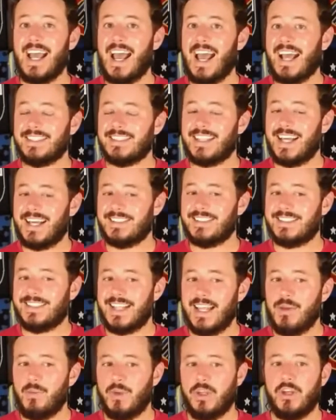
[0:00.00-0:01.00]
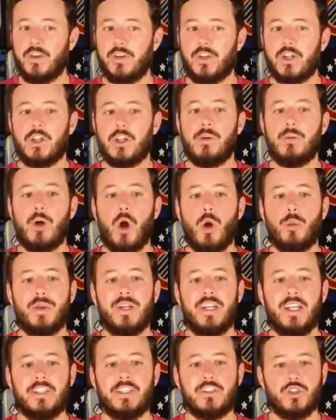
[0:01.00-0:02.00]
as that same year the club
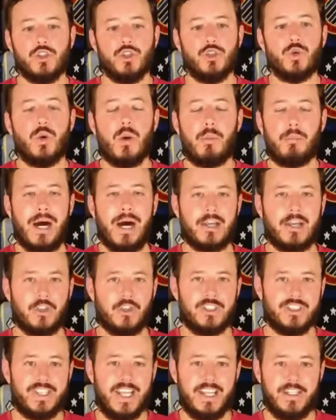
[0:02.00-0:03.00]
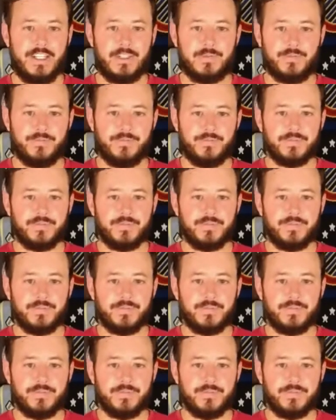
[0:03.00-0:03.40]
opened its new modern stadium.